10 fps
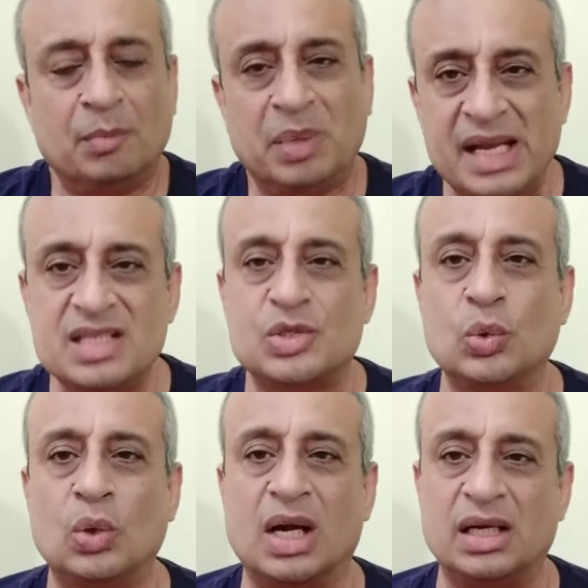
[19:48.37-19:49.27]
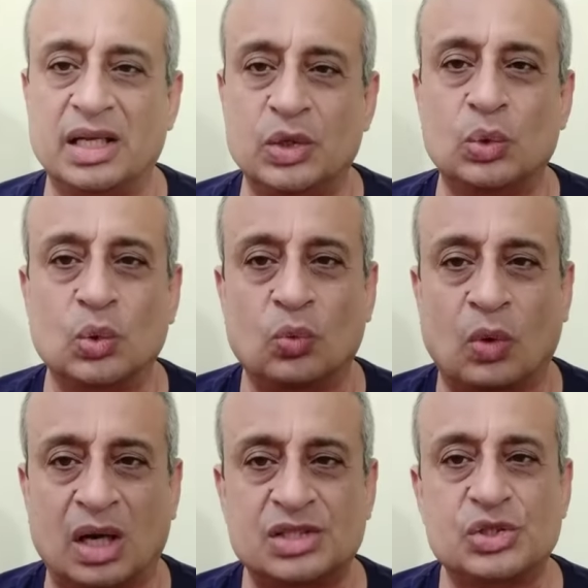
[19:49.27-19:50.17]
Please do continue to
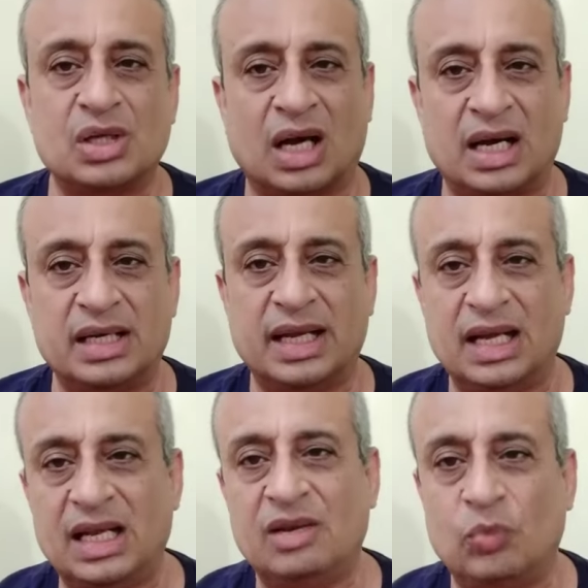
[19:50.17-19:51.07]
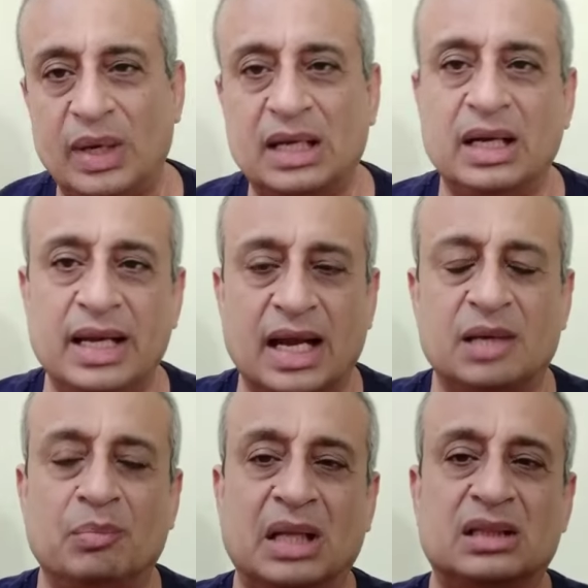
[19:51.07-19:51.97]
watch our daily, weekly
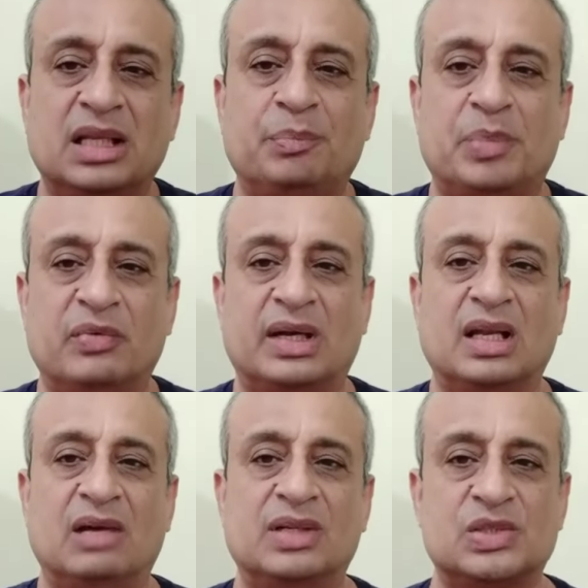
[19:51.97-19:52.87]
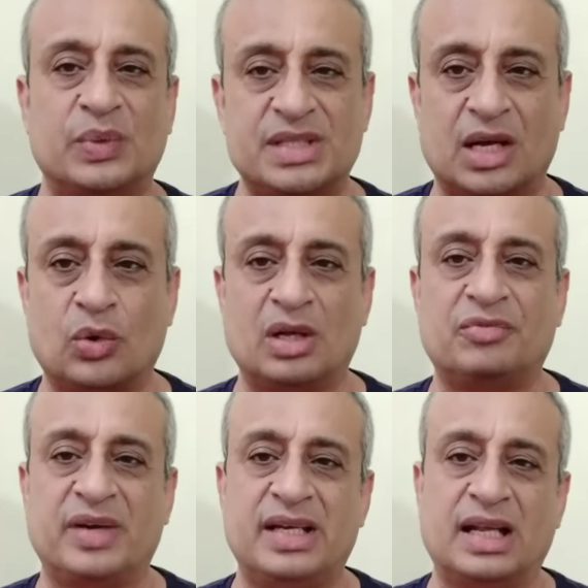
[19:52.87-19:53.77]
and monthly pivot levels which are on our
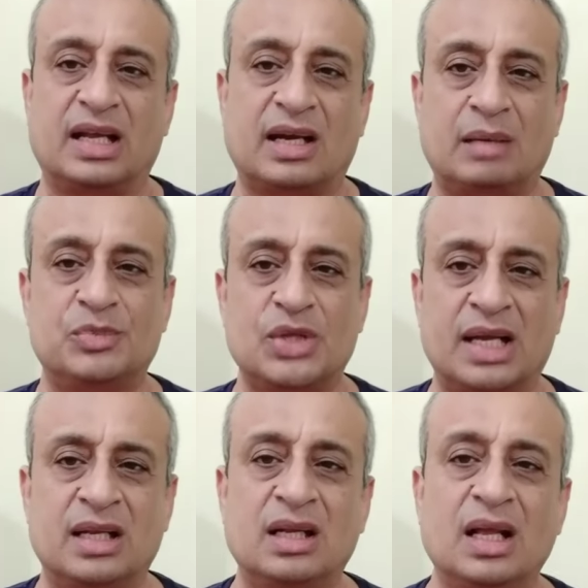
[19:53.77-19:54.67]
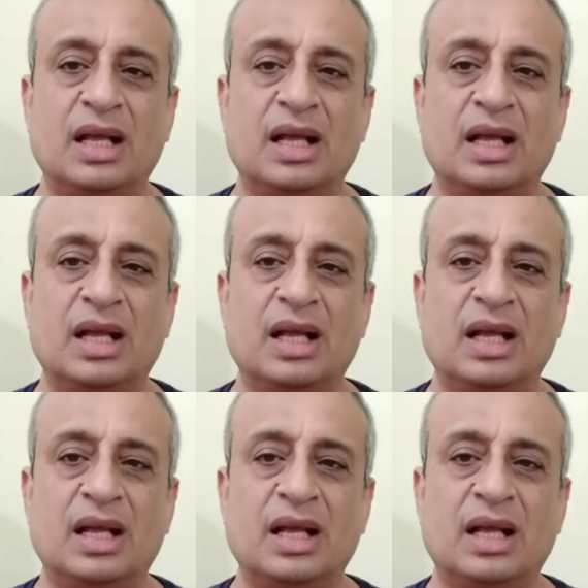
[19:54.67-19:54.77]
free telegram channel.